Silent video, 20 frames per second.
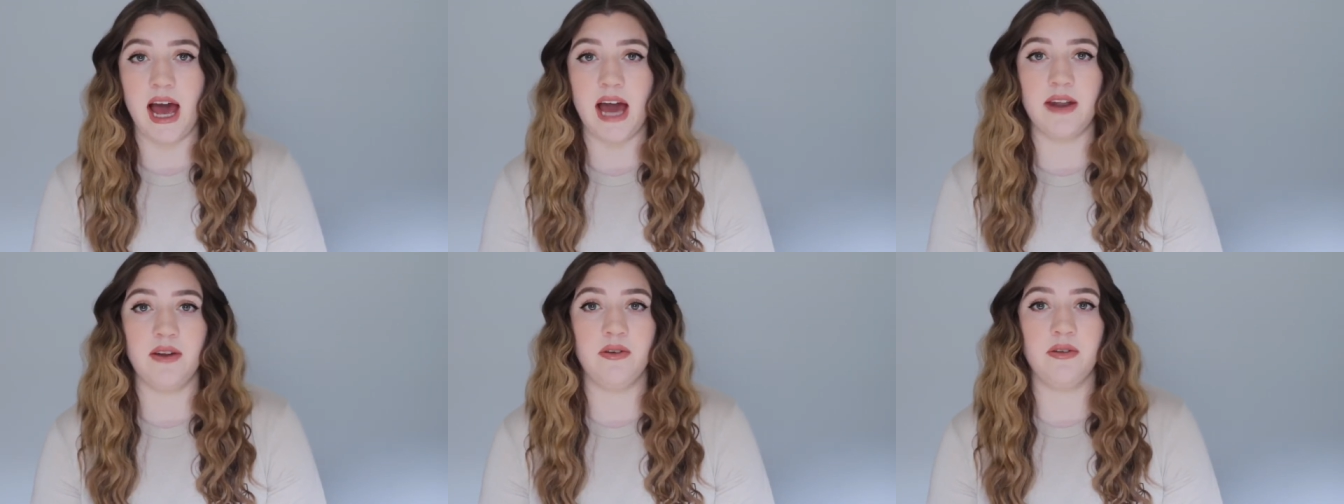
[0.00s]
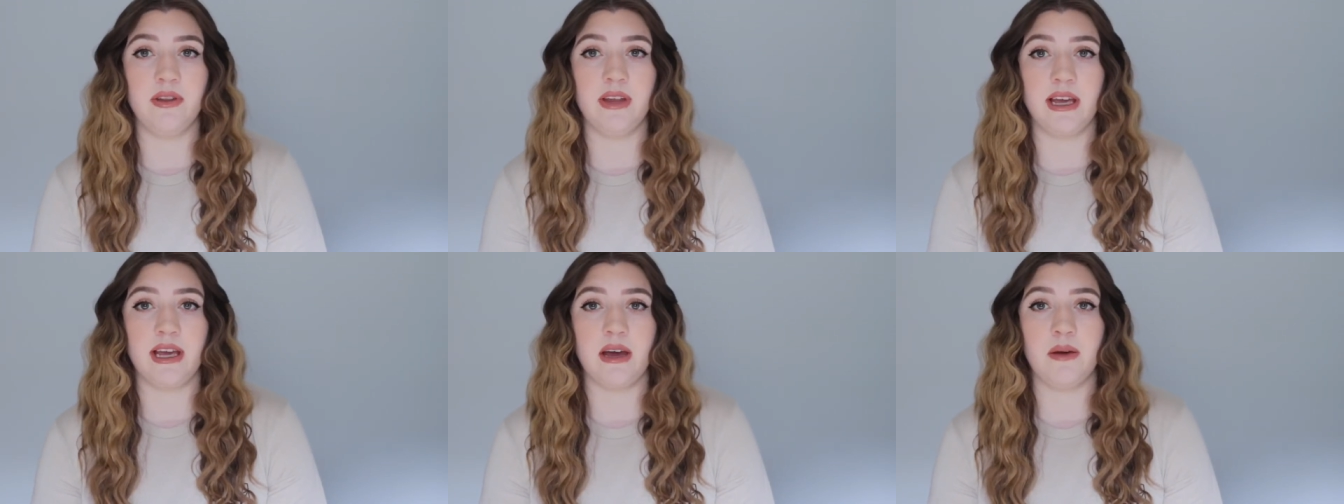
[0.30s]
I
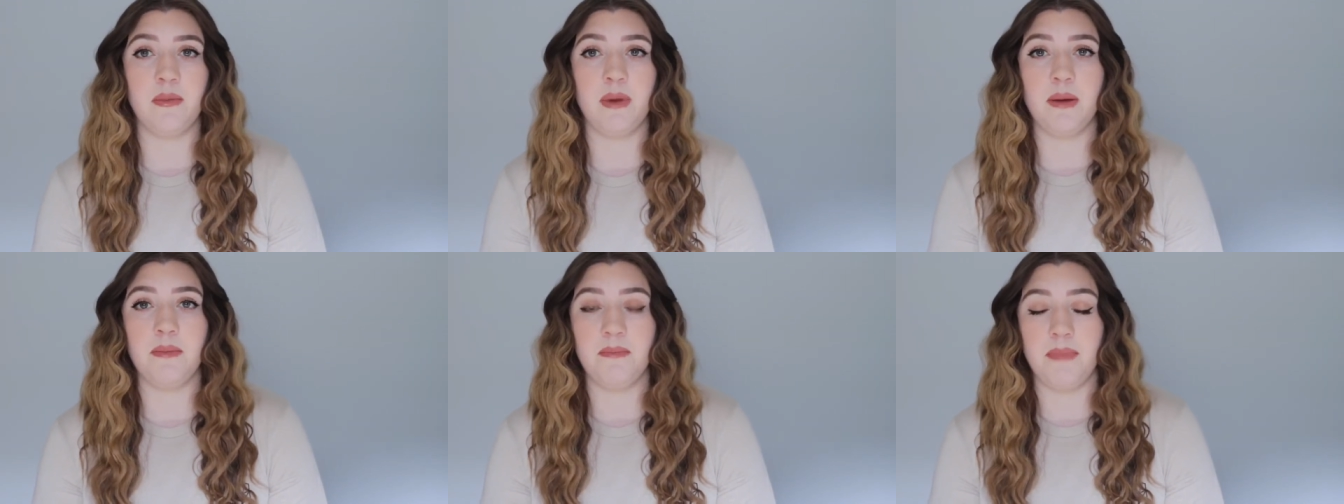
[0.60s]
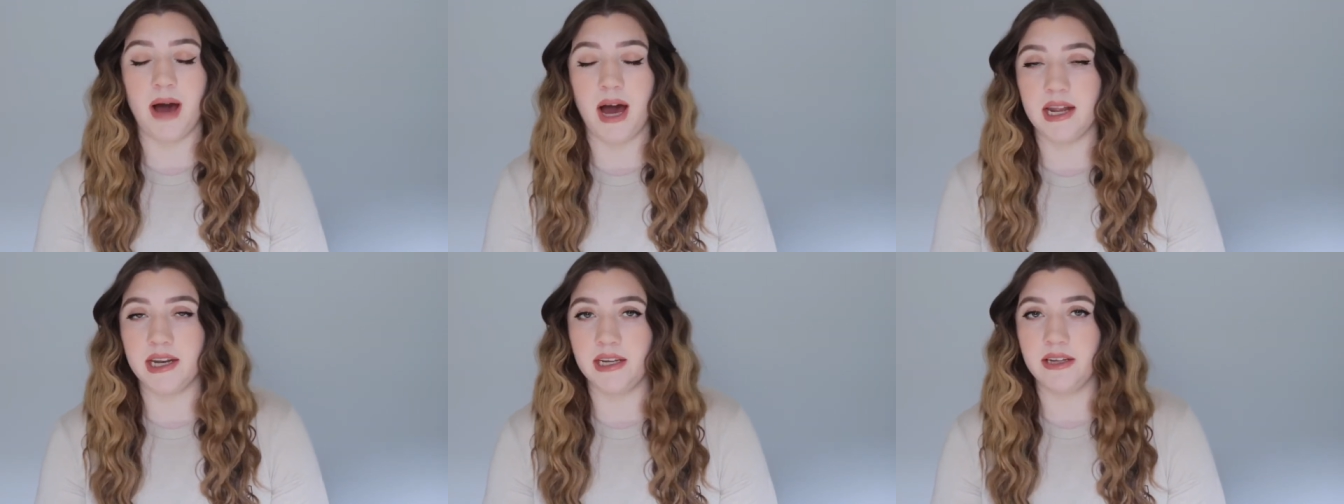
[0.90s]
don't like how my
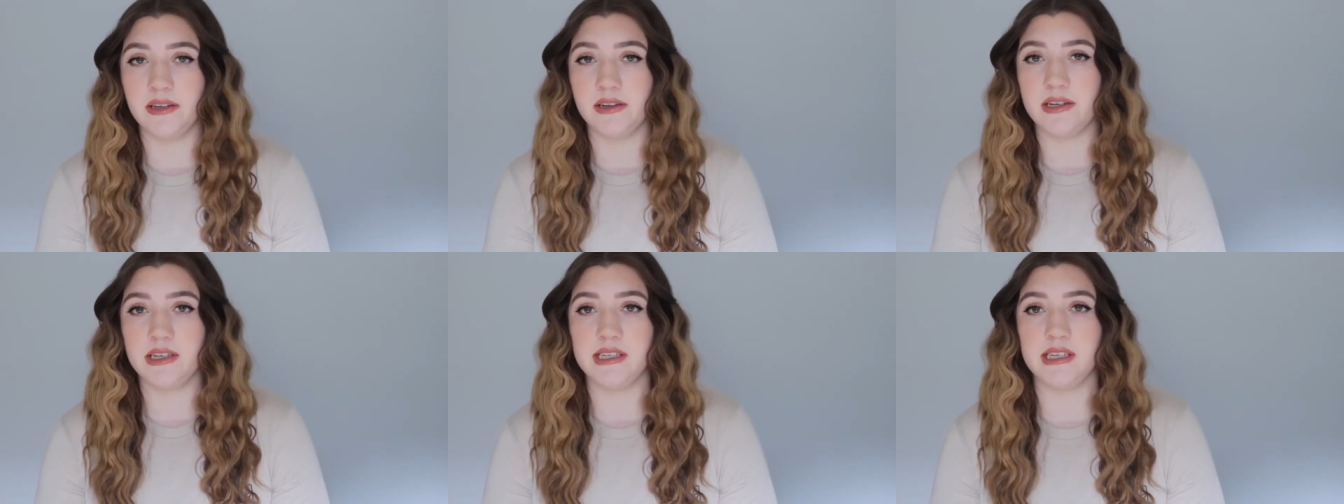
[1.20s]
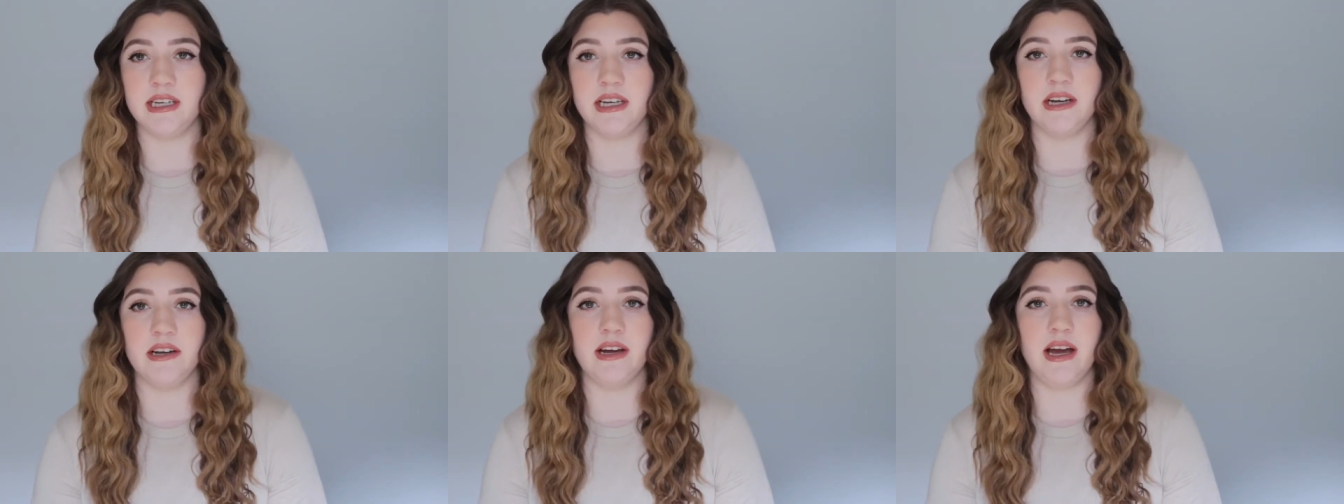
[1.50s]
body looks
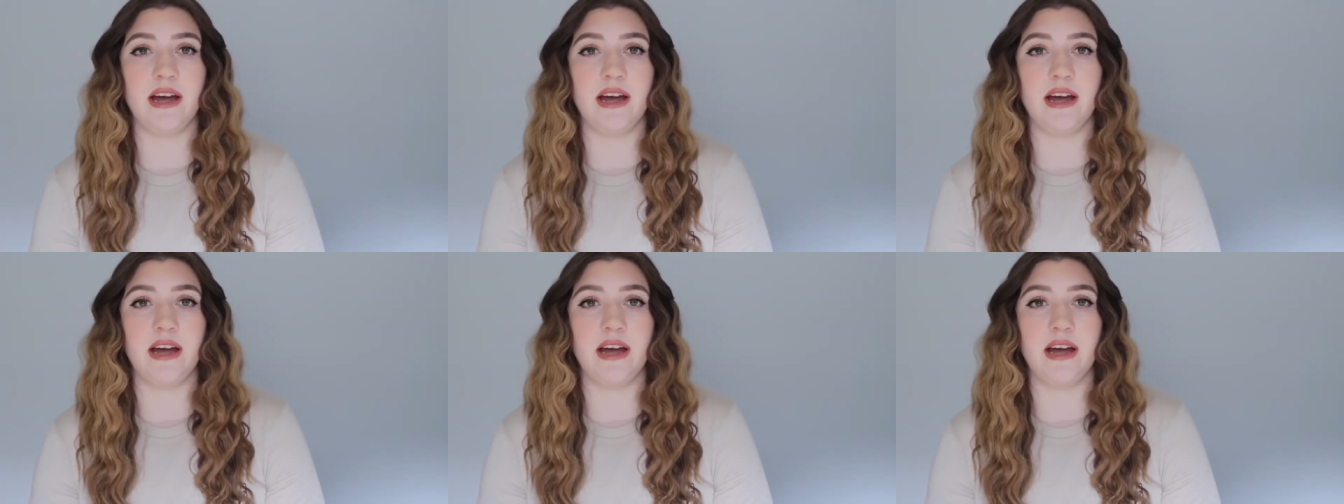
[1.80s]
here.